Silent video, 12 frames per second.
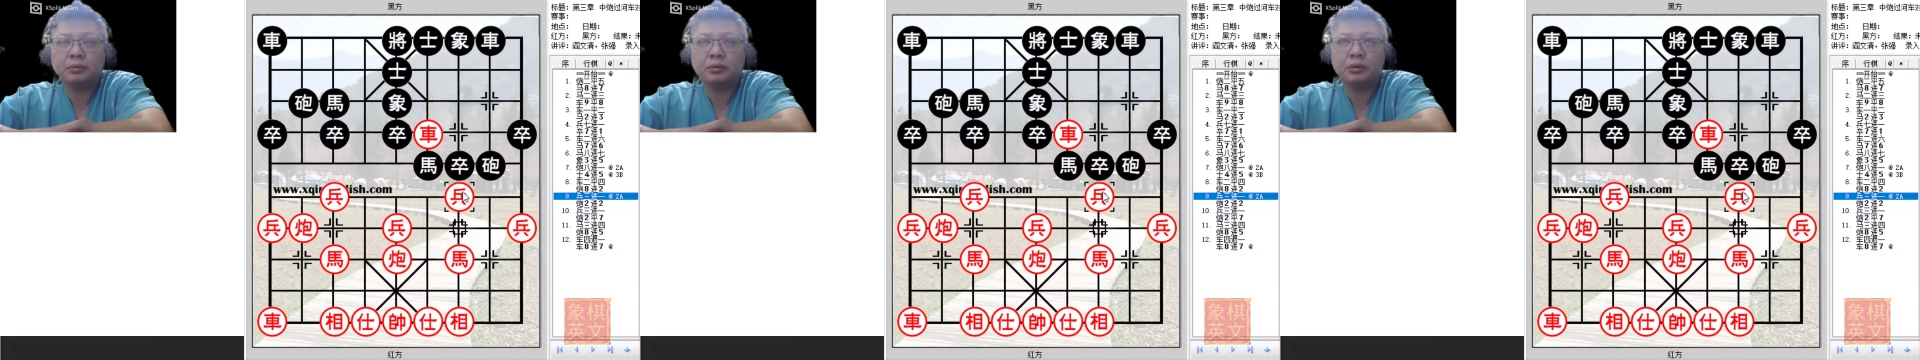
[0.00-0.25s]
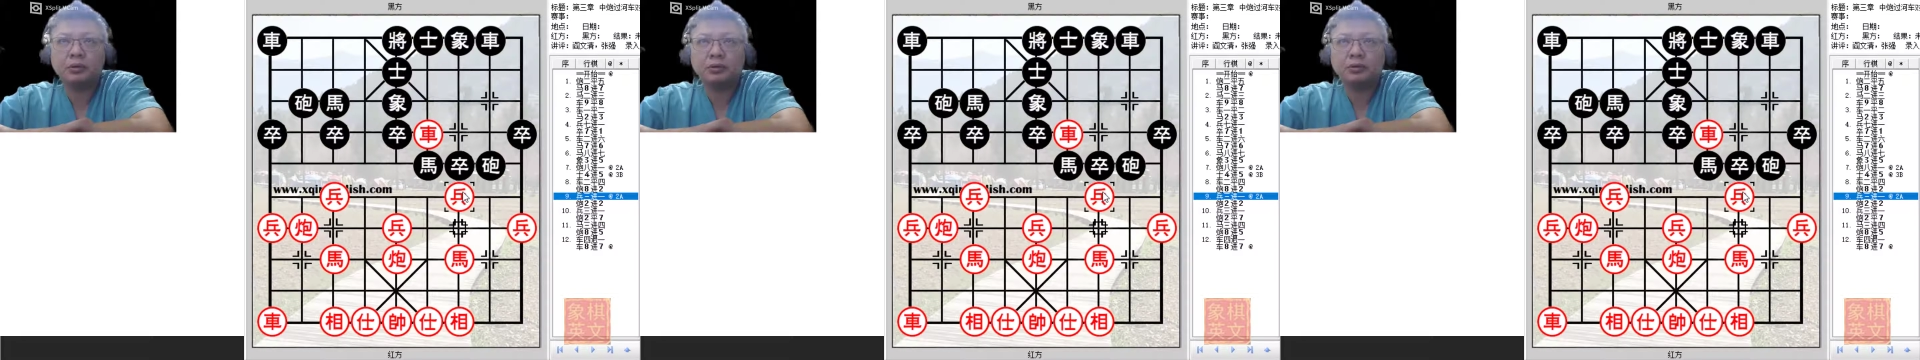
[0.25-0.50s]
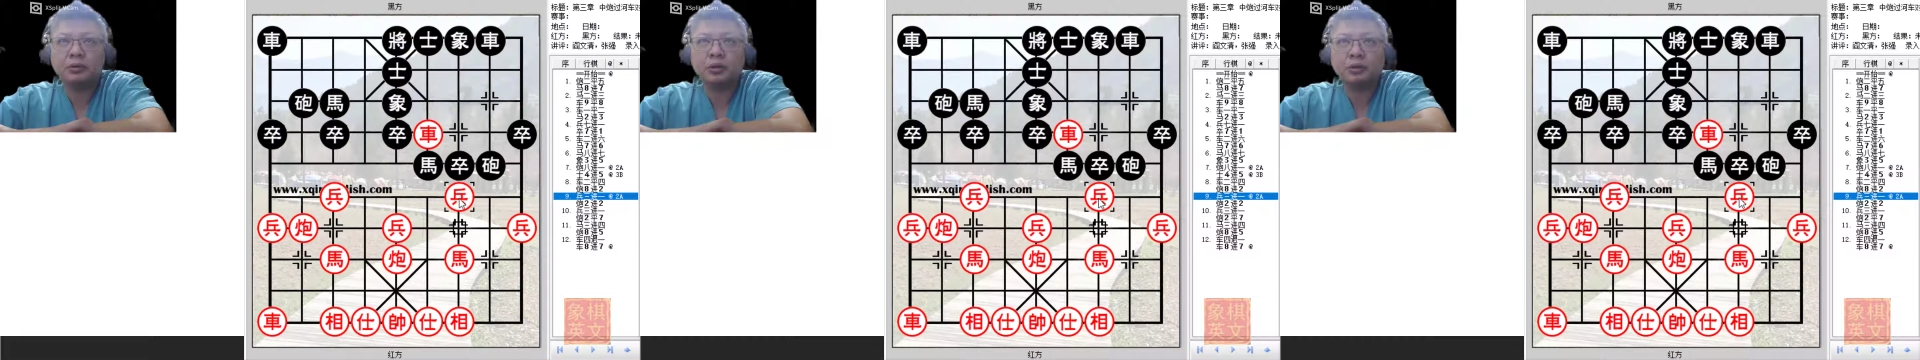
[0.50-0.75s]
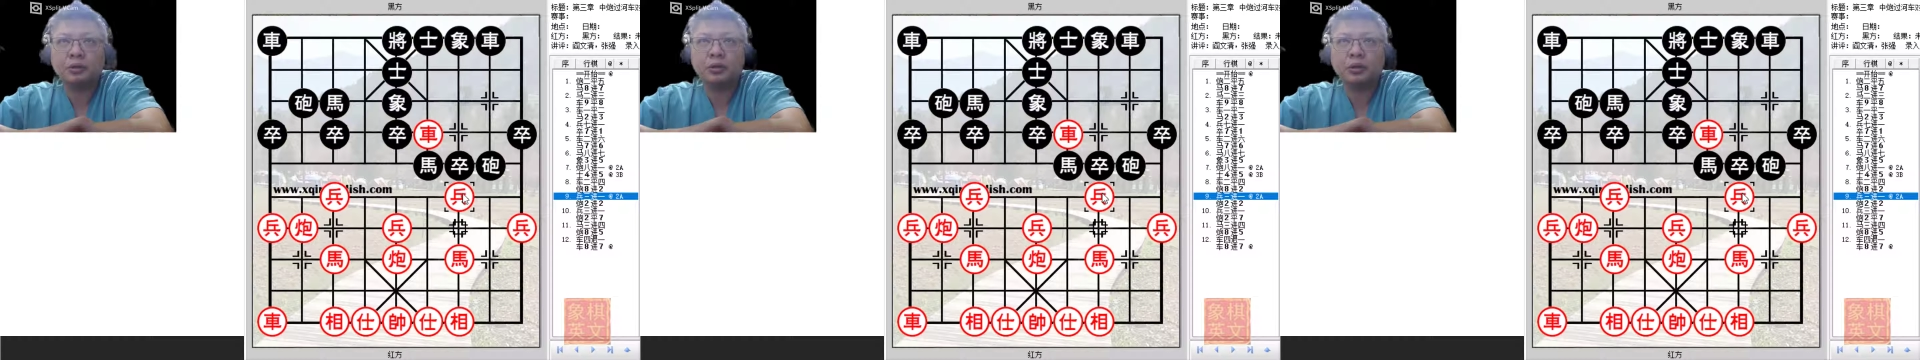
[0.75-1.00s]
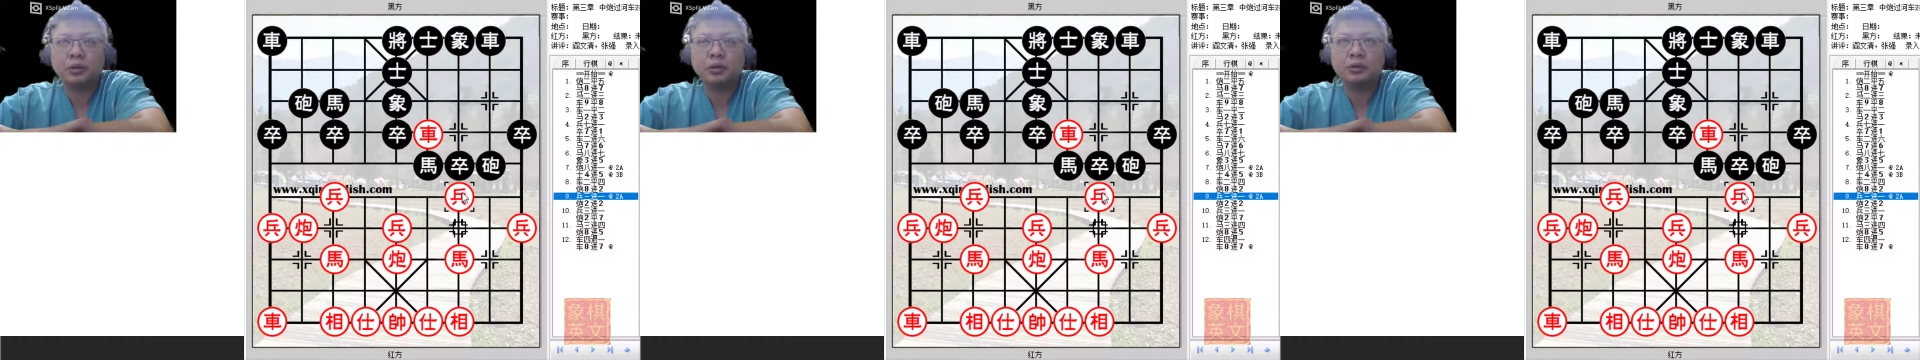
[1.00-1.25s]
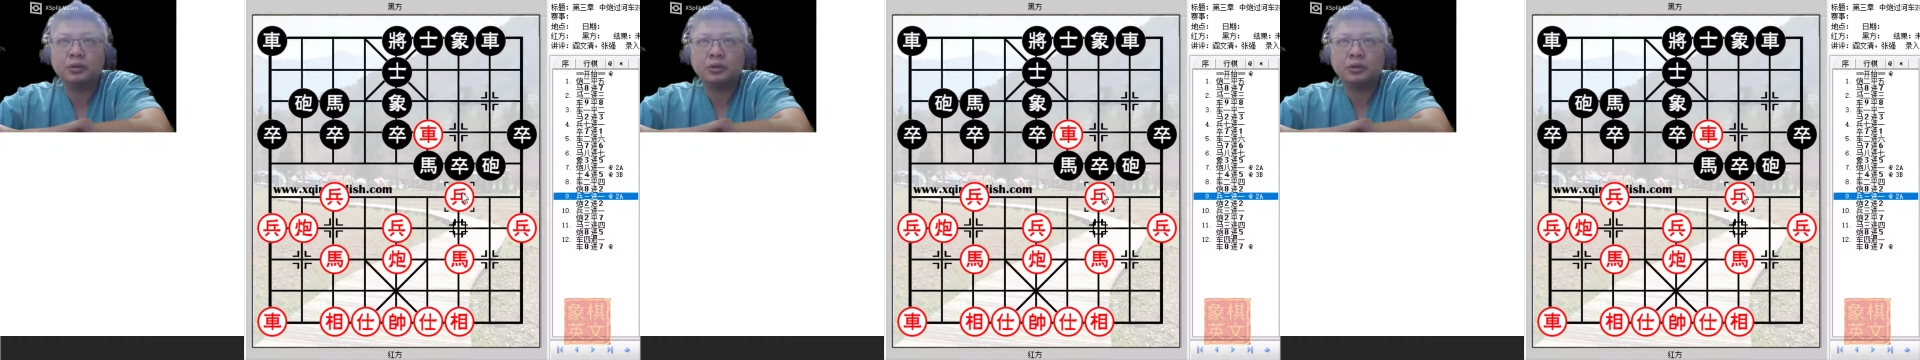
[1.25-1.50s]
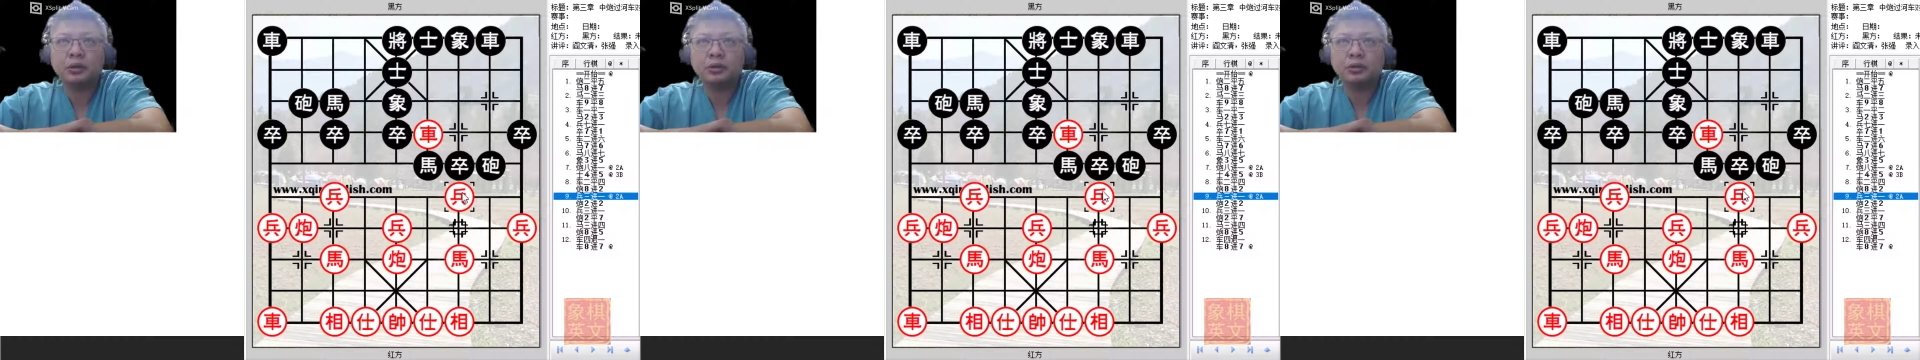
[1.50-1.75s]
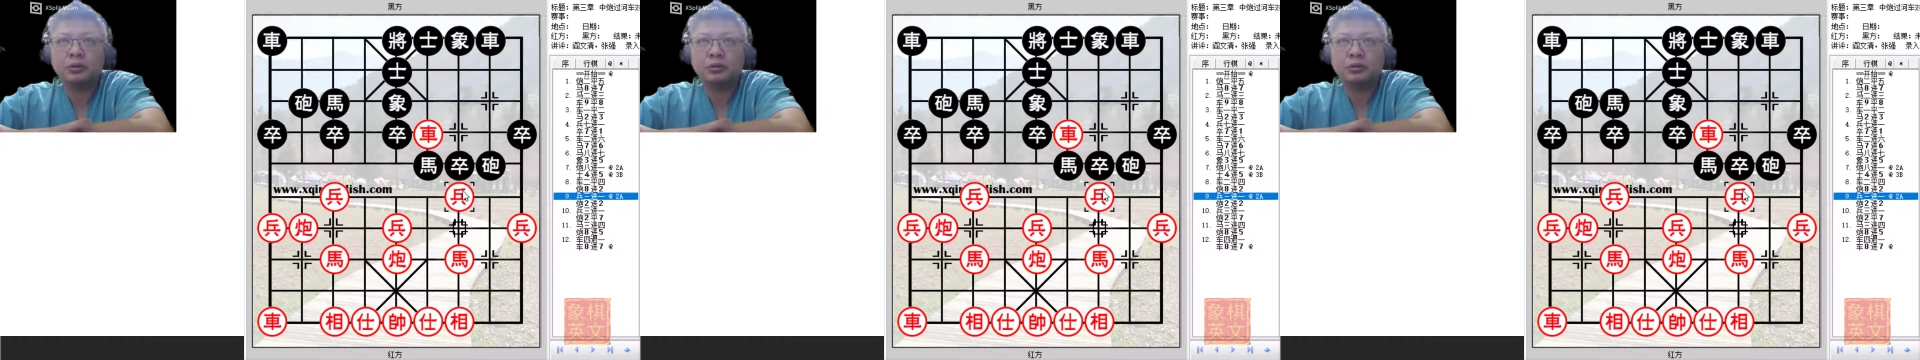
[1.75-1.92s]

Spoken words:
is usually suggested,